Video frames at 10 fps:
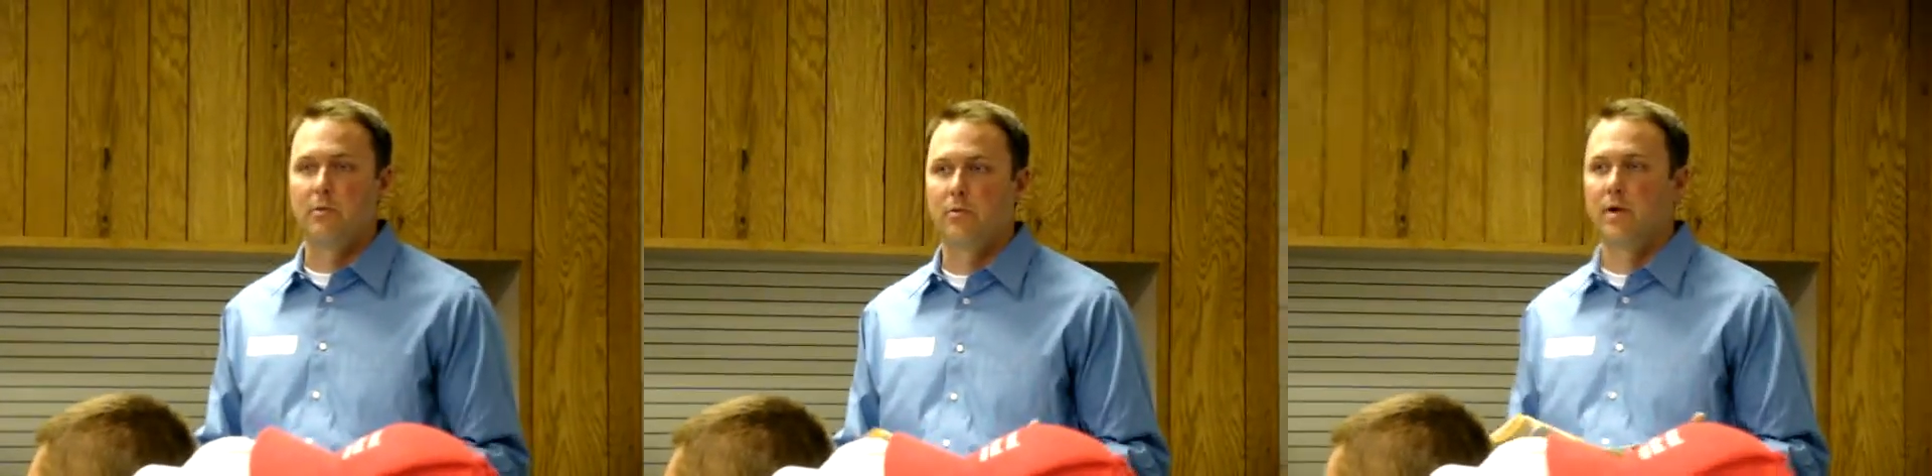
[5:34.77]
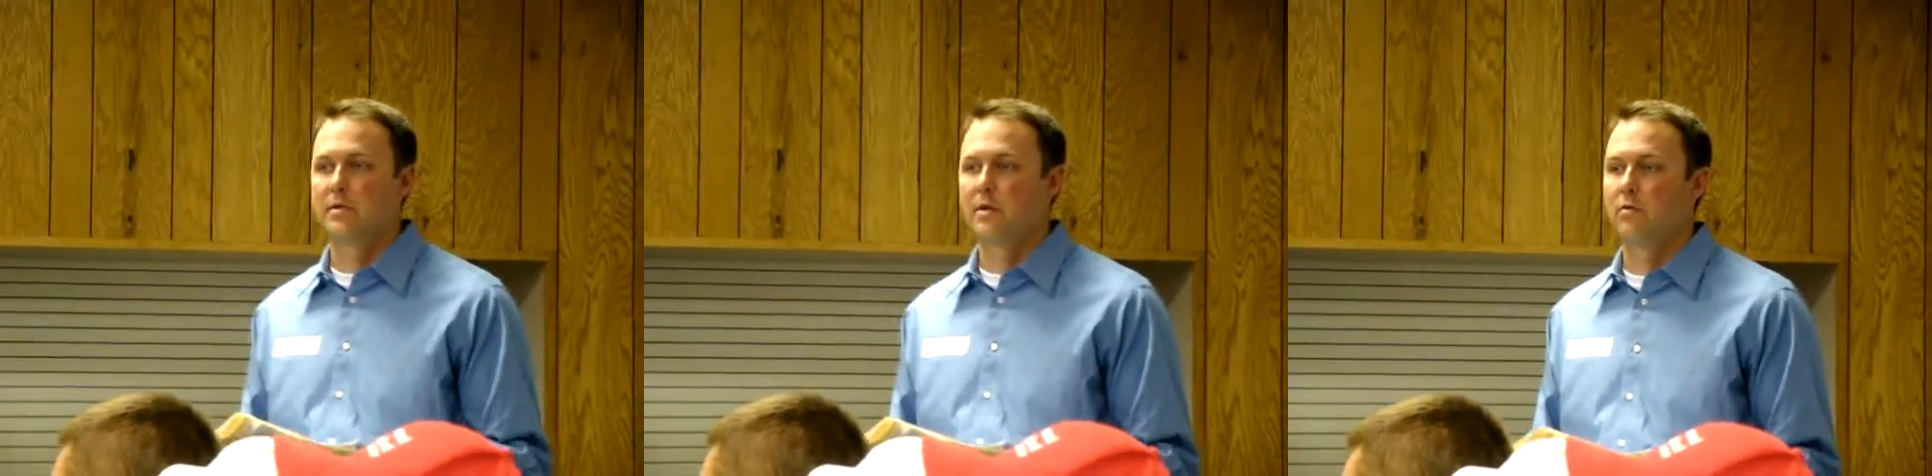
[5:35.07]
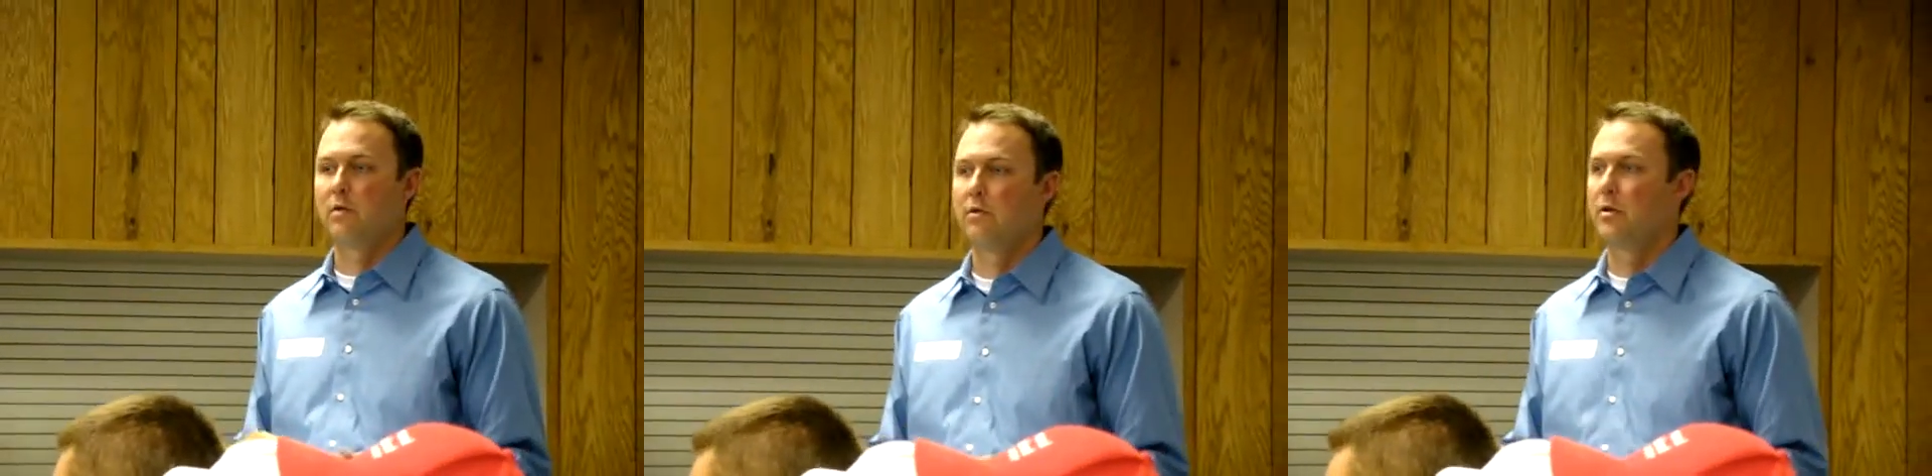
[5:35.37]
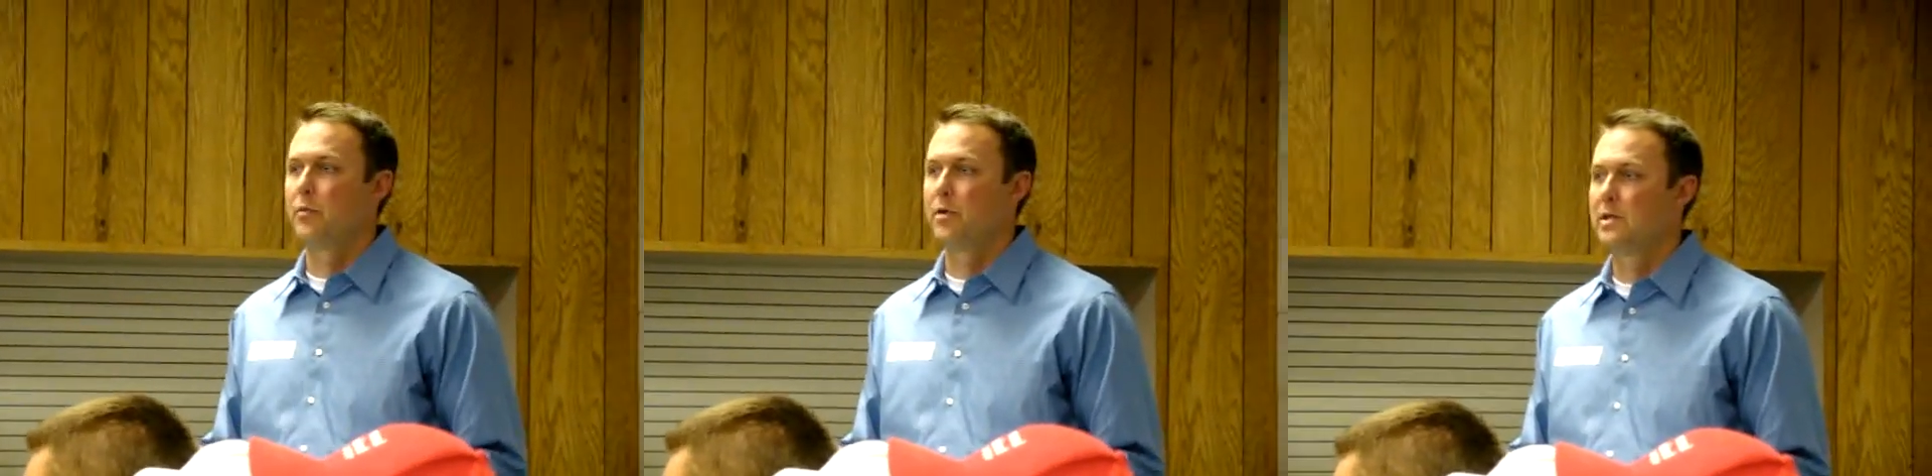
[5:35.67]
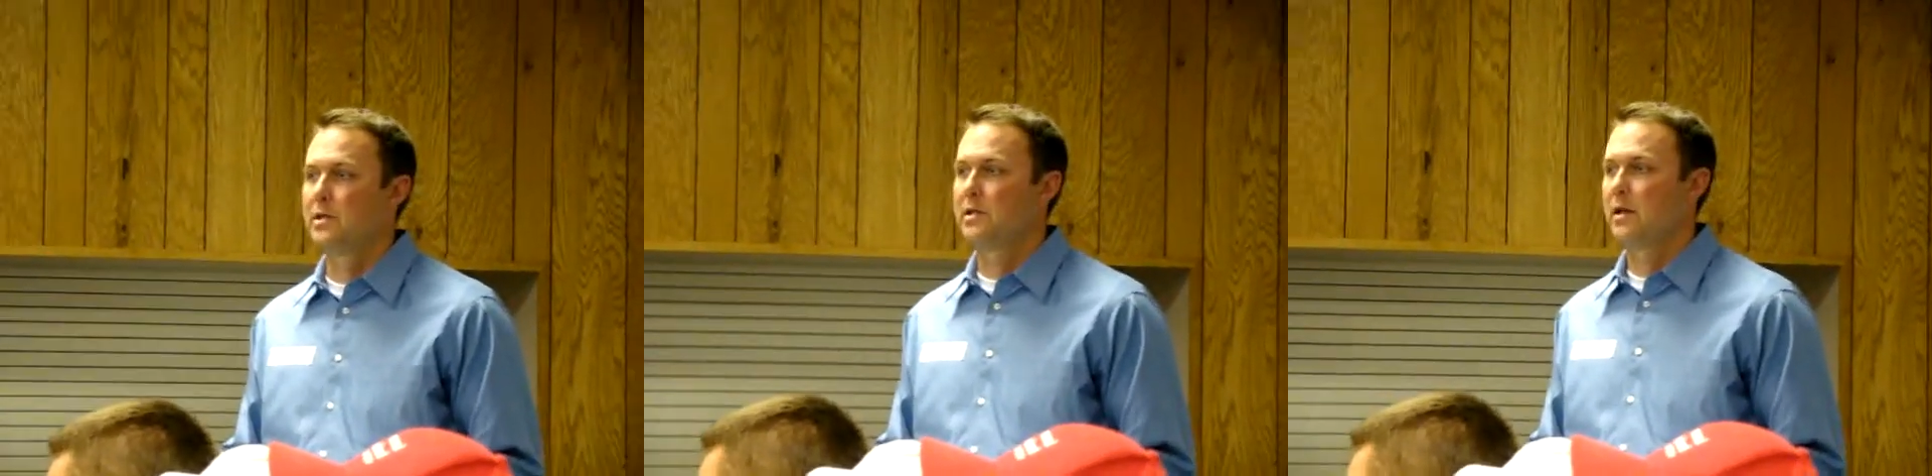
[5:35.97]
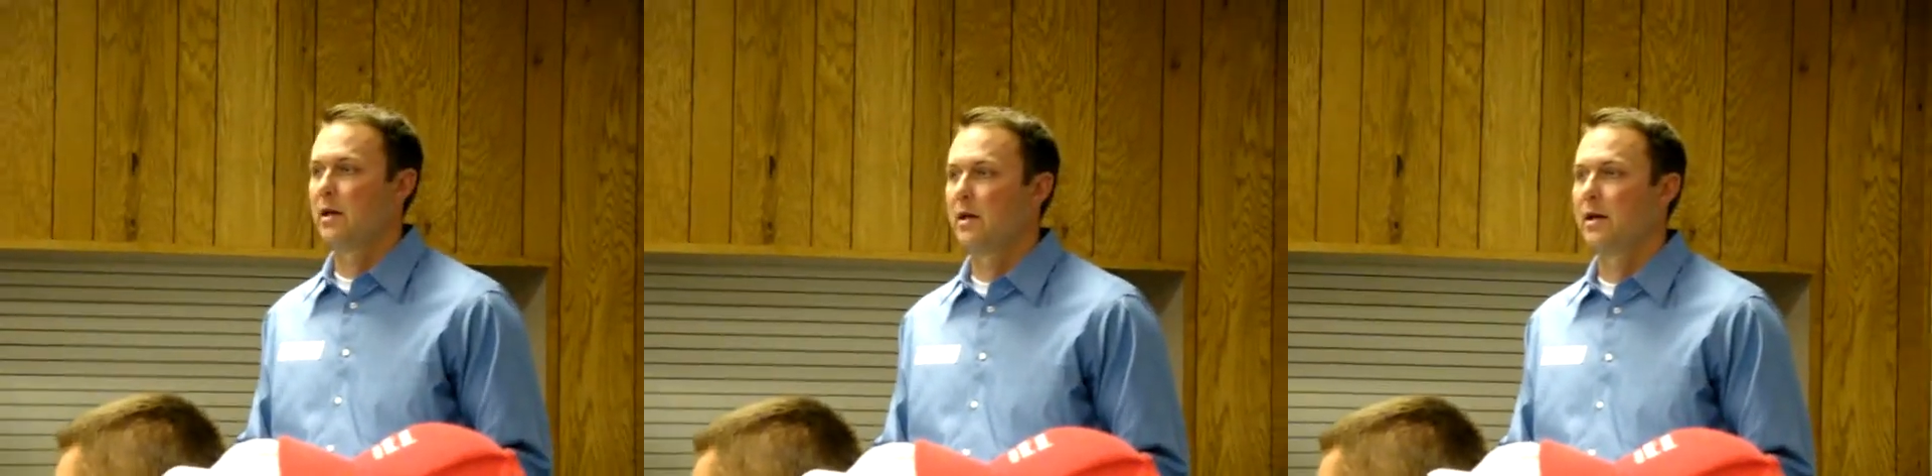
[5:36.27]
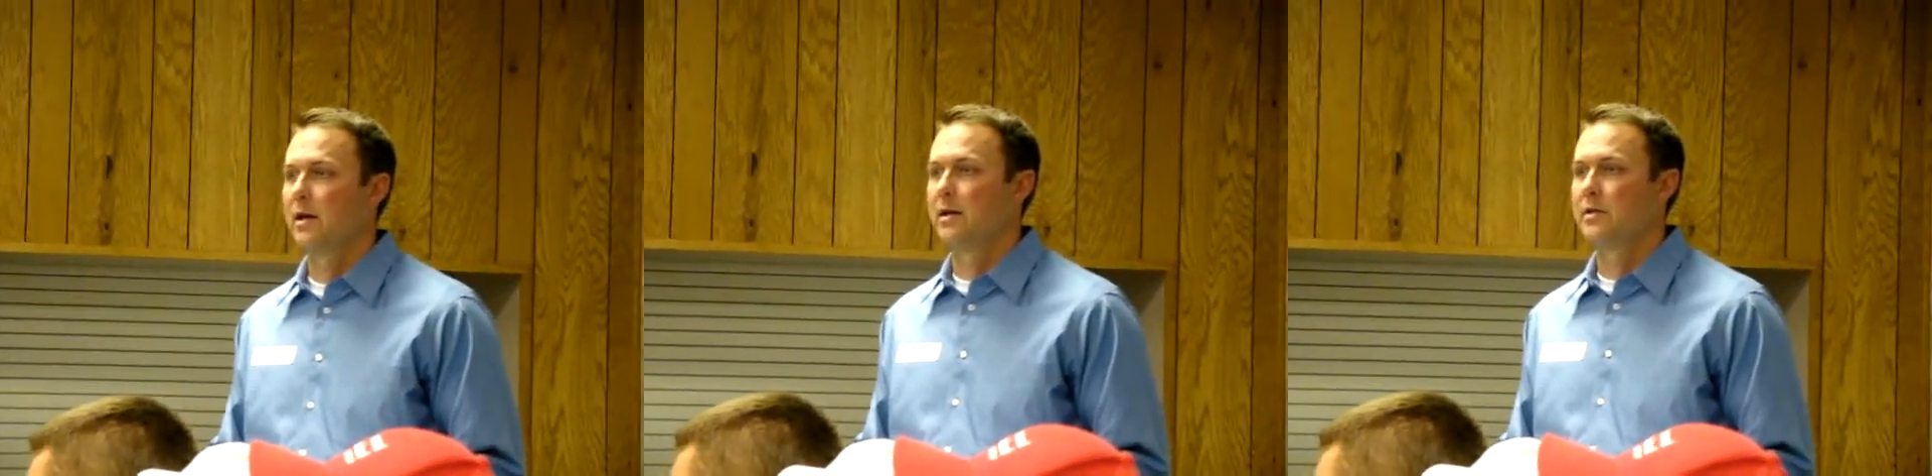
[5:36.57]
with several other companies,
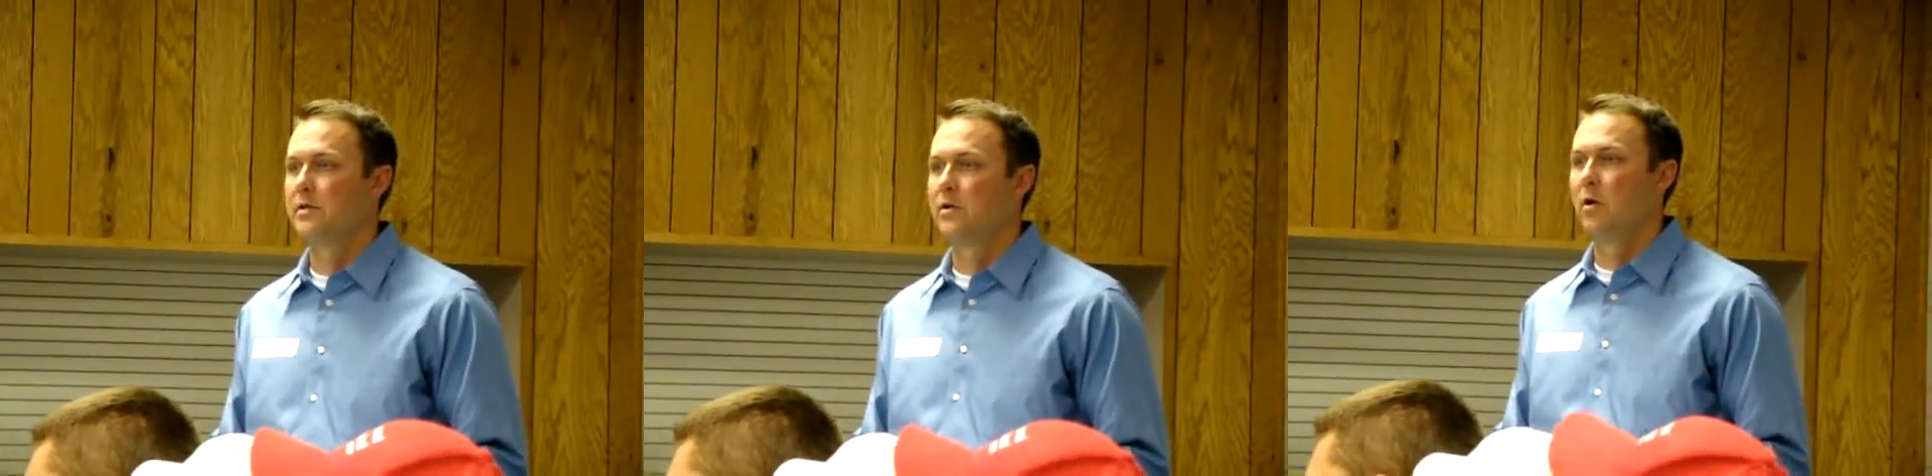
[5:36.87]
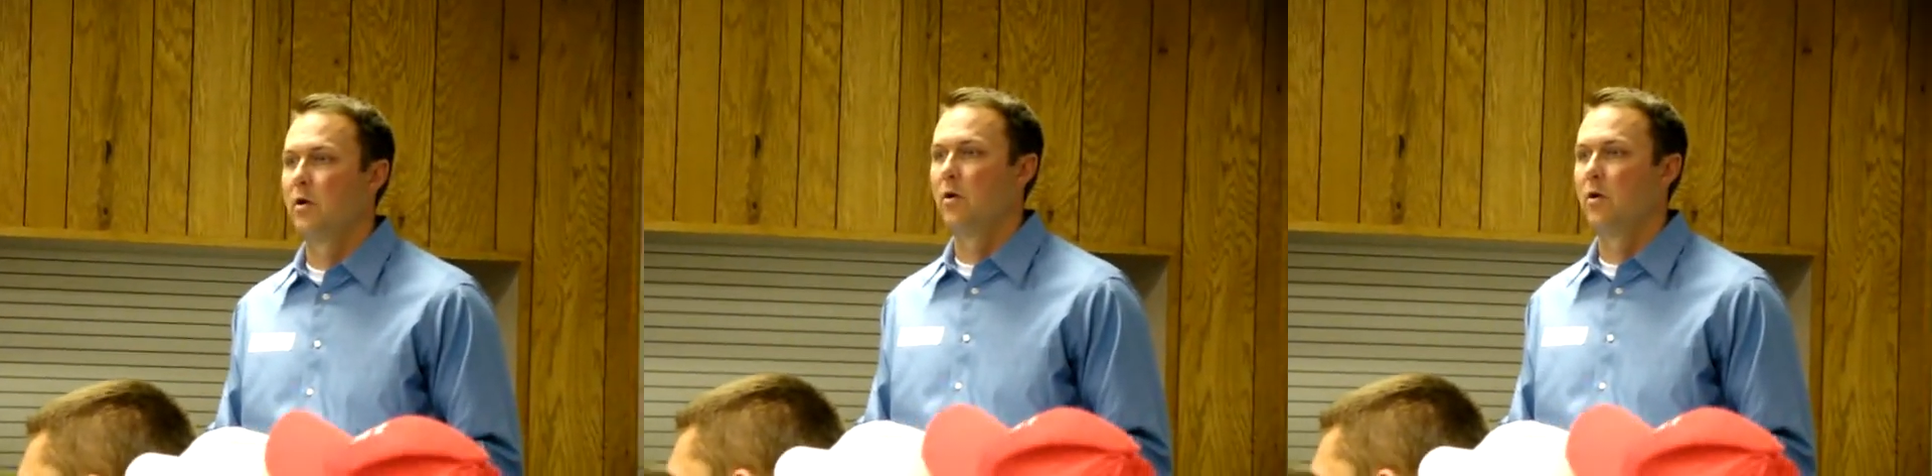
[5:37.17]
and so